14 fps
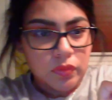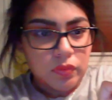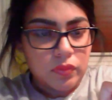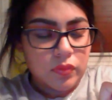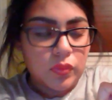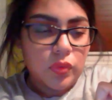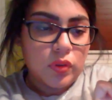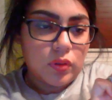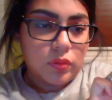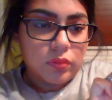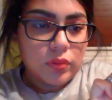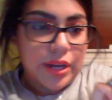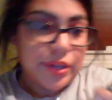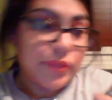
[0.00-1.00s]
Well,
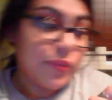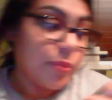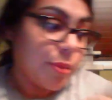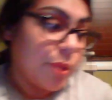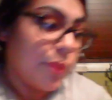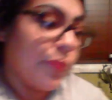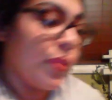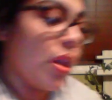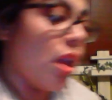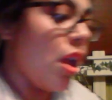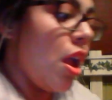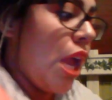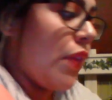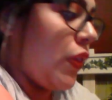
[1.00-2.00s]
kind of in the middle.
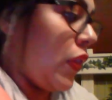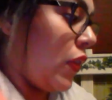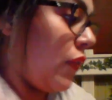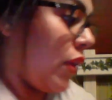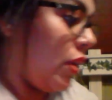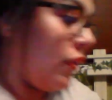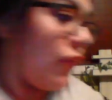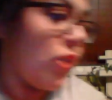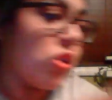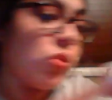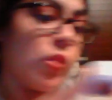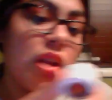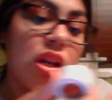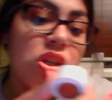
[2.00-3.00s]
And the very first
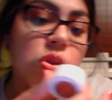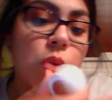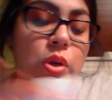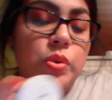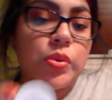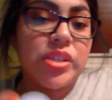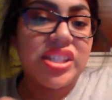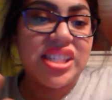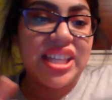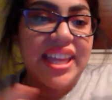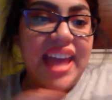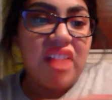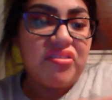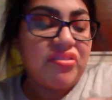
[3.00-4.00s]
one that I swatched was Degaff,
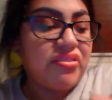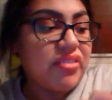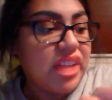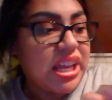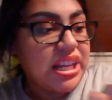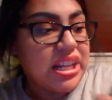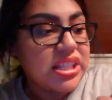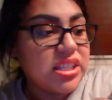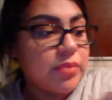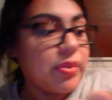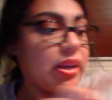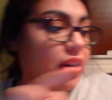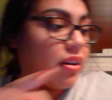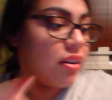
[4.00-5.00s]
and it's up
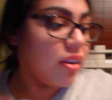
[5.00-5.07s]
here.